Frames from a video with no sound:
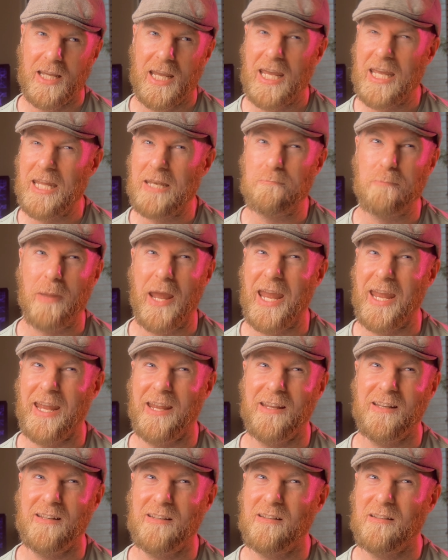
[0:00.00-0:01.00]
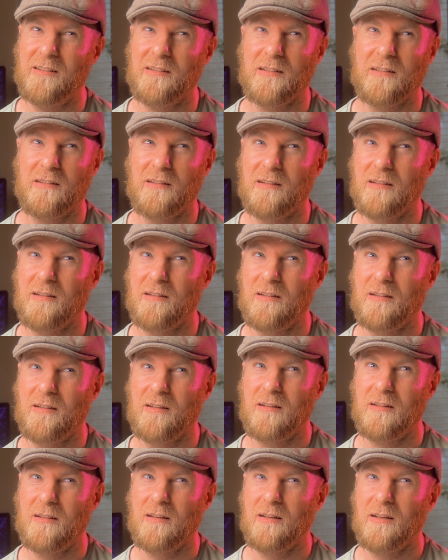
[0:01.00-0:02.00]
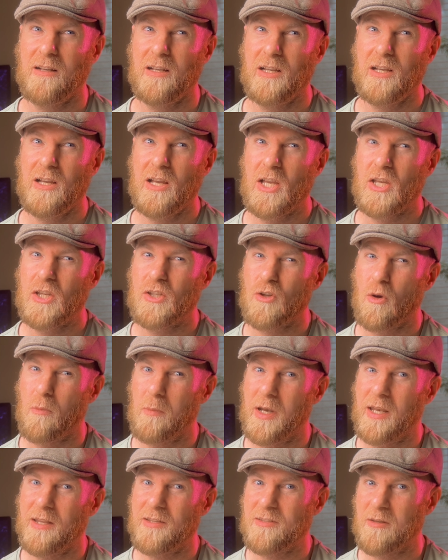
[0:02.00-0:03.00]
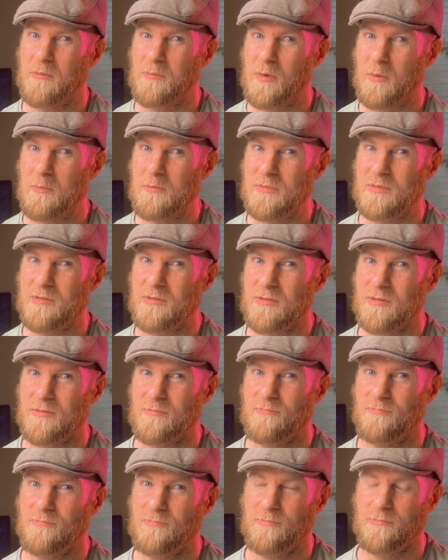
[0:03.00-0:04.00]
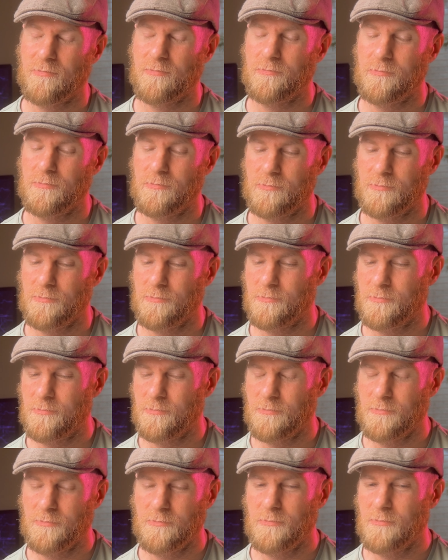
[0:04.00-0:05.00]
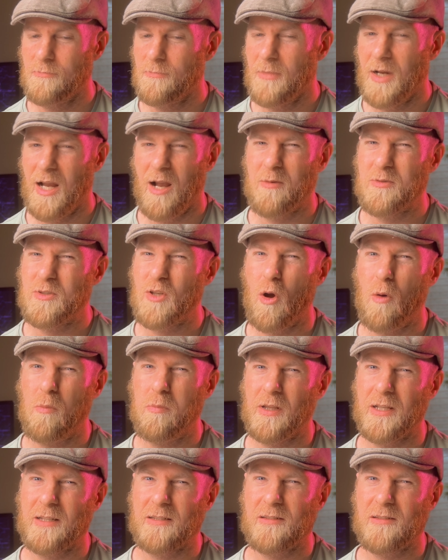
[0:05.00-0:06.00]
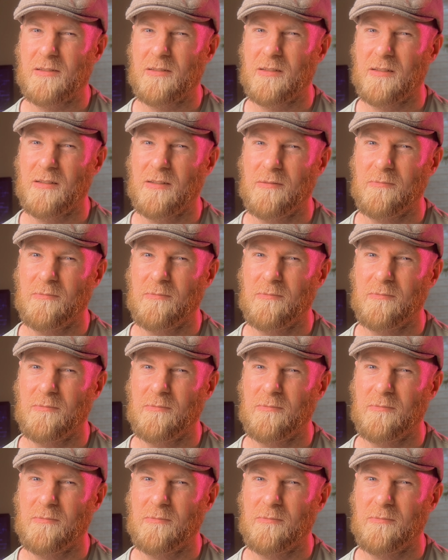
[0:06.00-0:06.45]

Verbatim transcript: in pain, so many symptoms, I was hopeless.